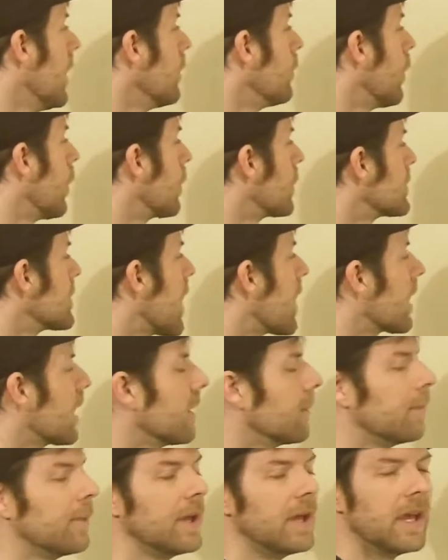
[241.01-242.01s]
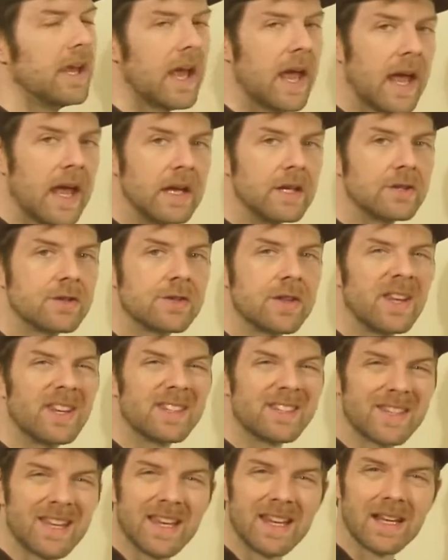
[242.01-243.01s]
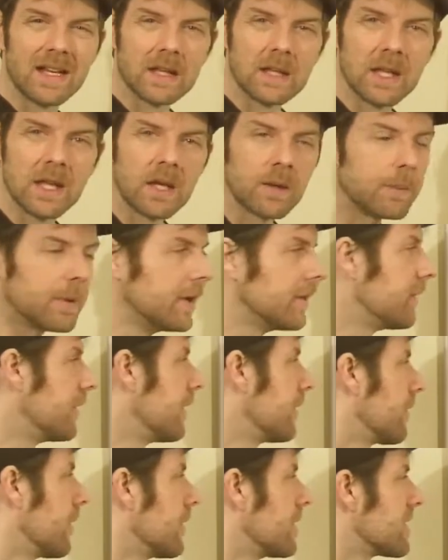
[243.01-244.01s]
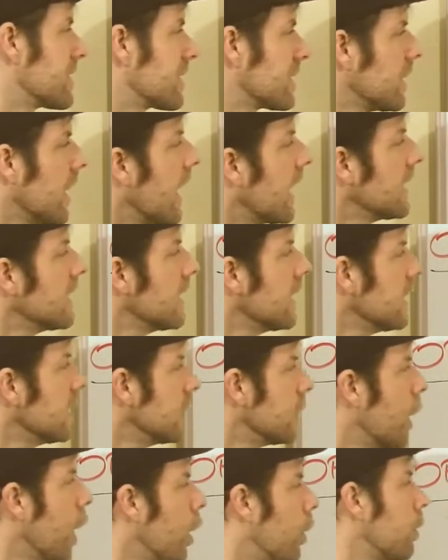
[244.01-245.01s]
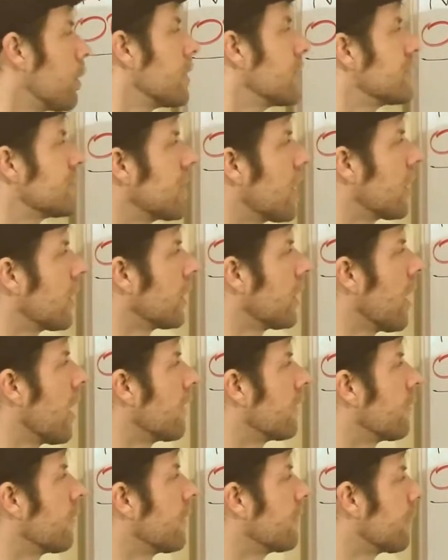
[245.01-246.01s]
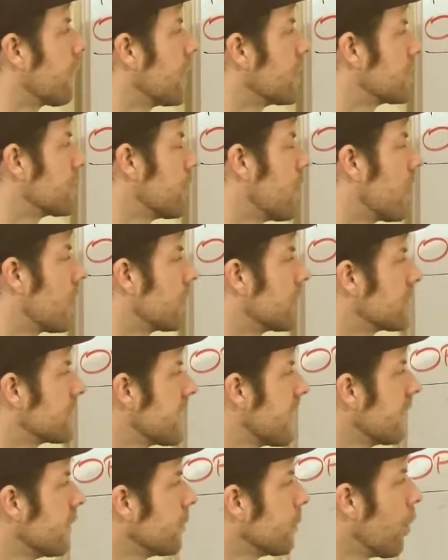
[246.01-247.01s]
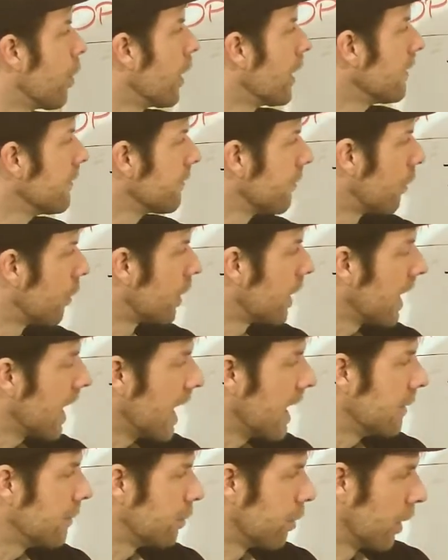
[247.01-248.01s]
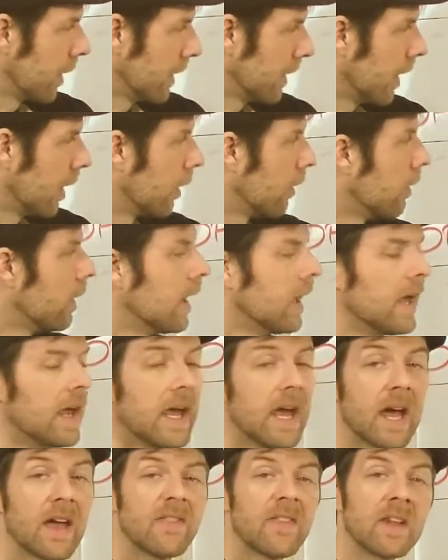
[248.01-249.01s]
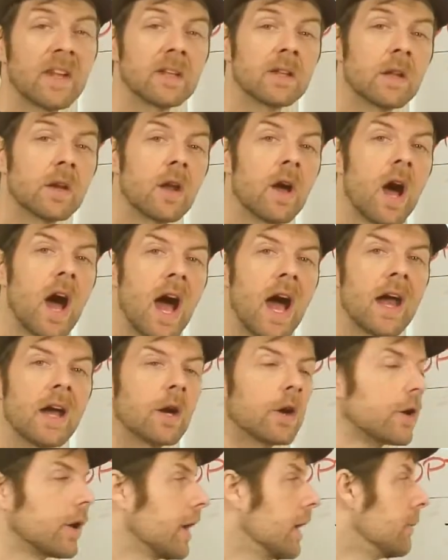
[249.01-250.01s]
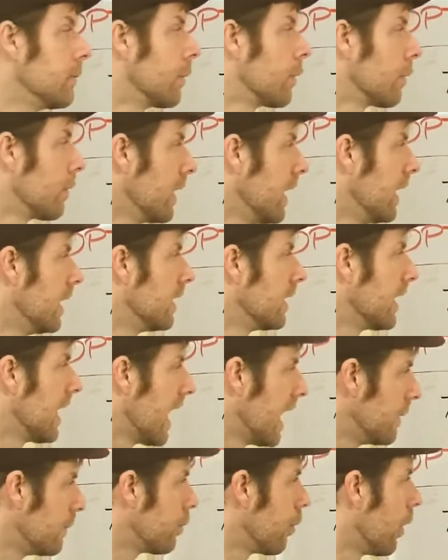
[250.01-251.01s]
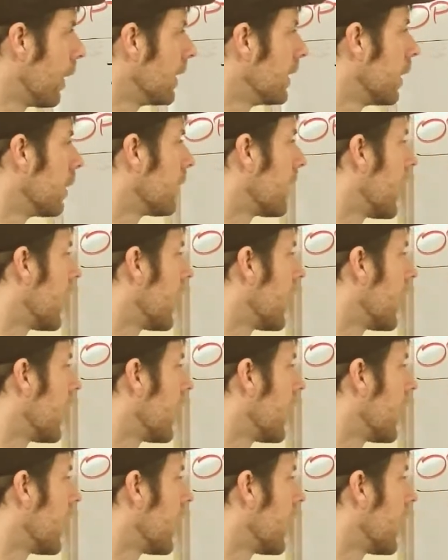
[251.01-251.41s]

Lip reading: When we're talking pH, things get a little bit different, slightly lower starting off with freshwater, 7.4 to 8.0, and then a little higher in marine at 8.0